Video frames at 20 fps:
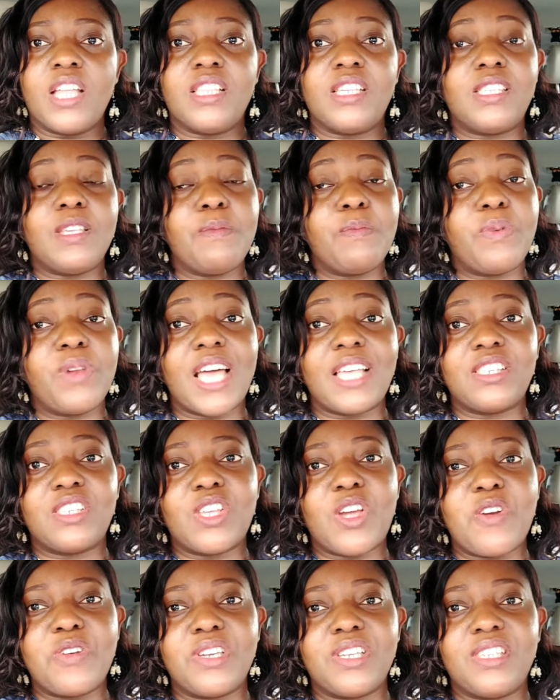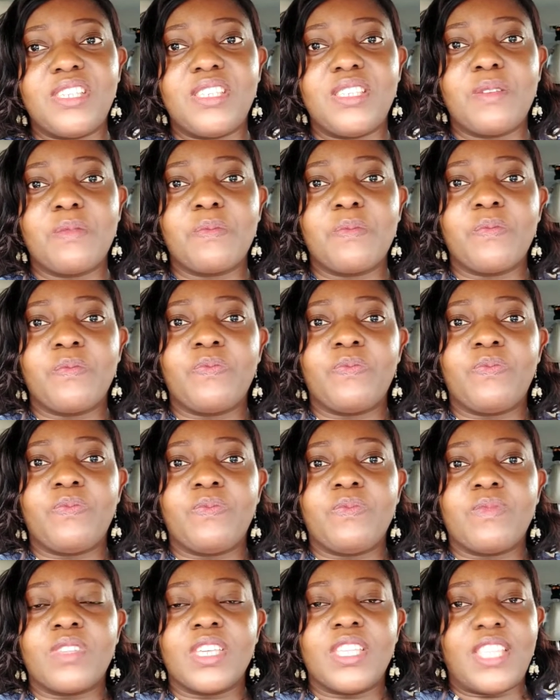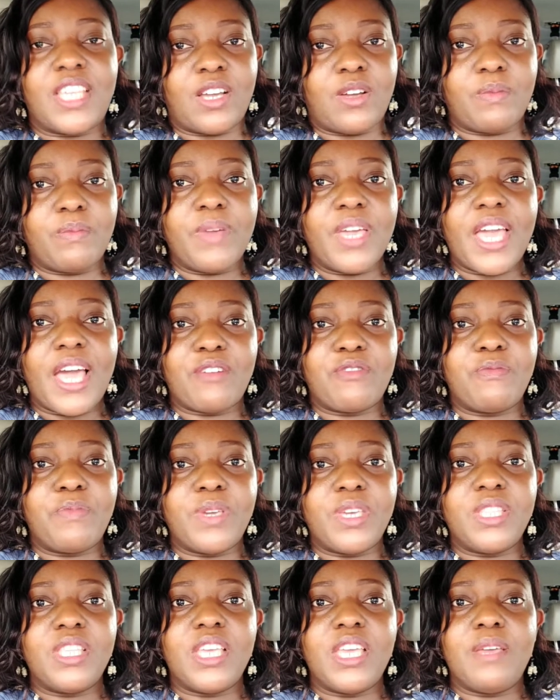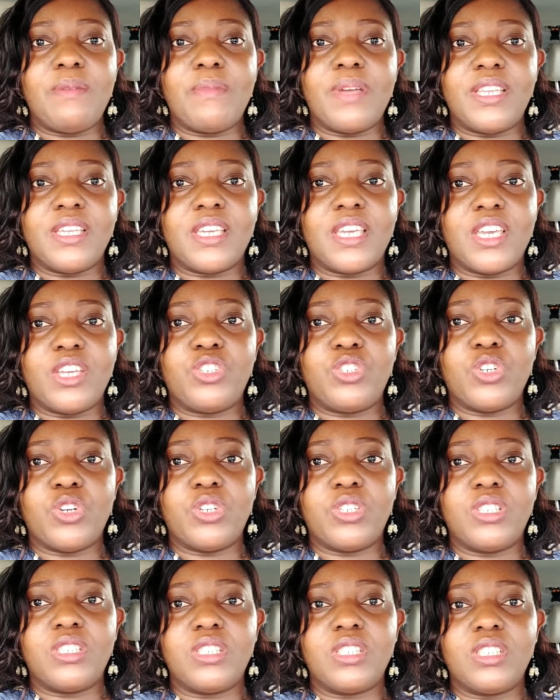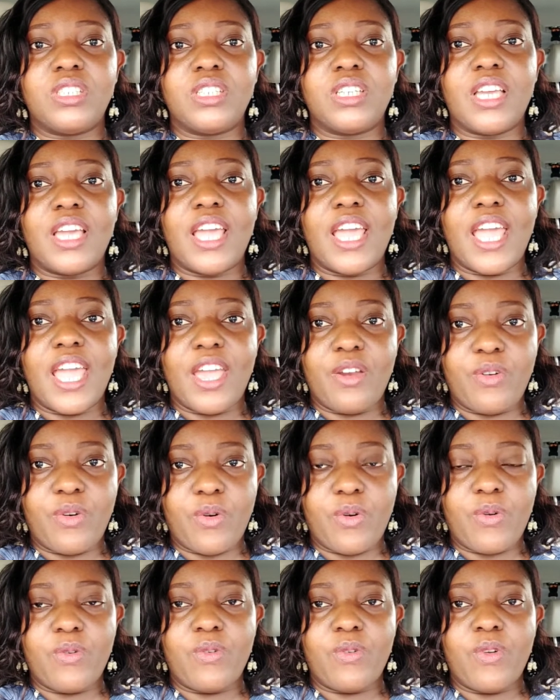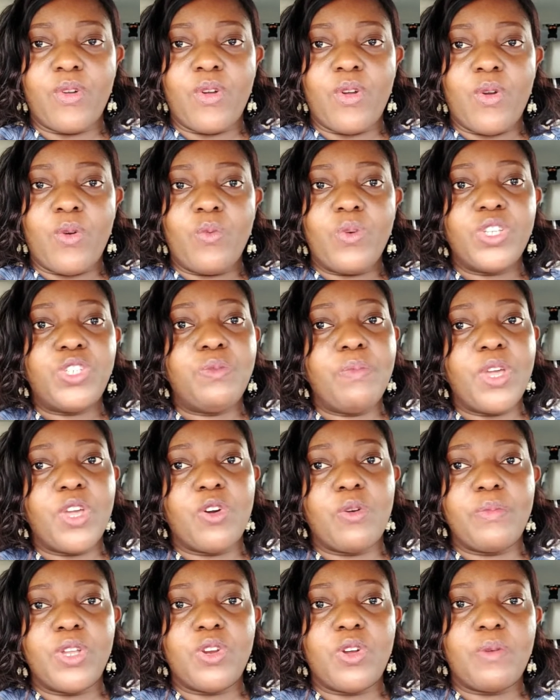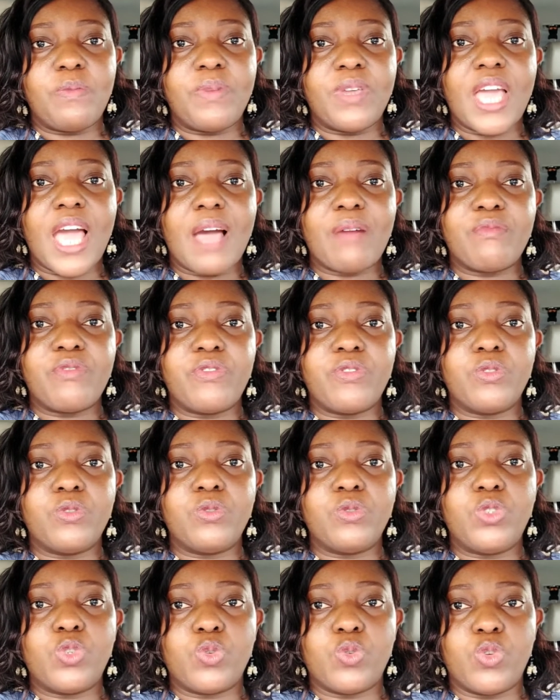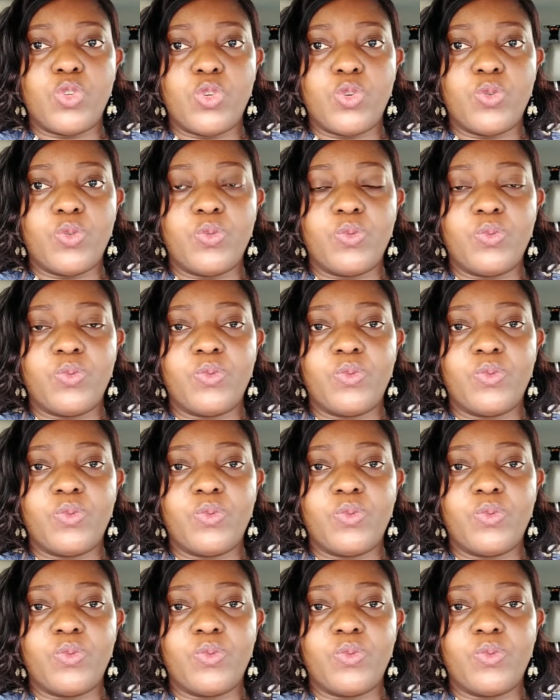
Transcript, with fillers: The simple answer is there may have been a medication error, which may or may not be harmful to you.